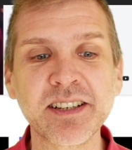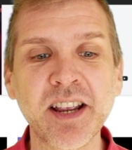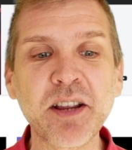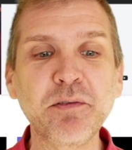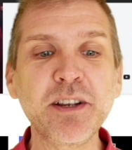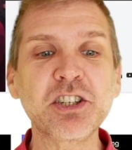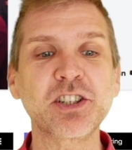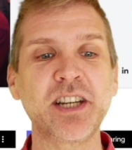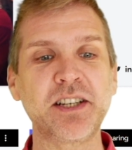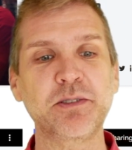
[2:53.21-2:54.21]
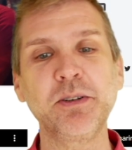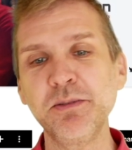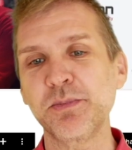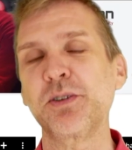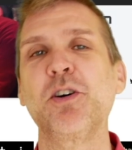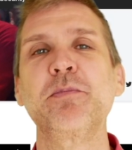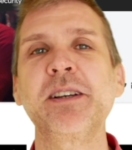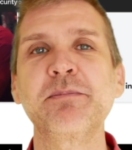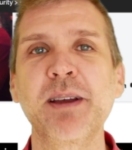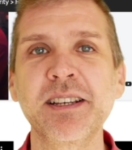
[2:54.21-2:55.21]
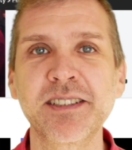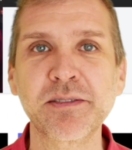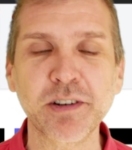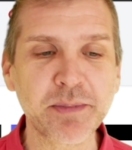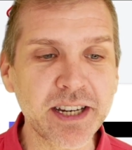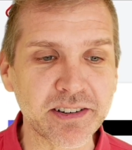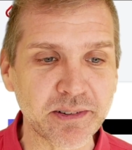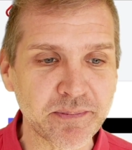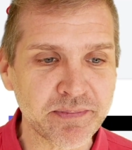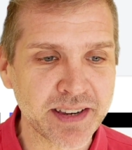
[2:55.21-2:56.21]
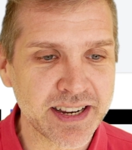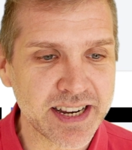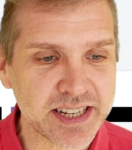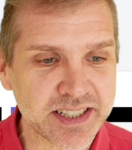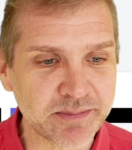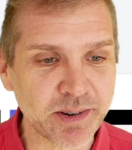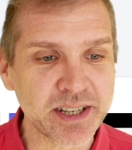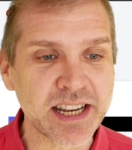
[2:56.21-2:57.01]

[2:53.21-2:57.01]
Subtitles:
a feature text. Well, copy and paste it from here. Someone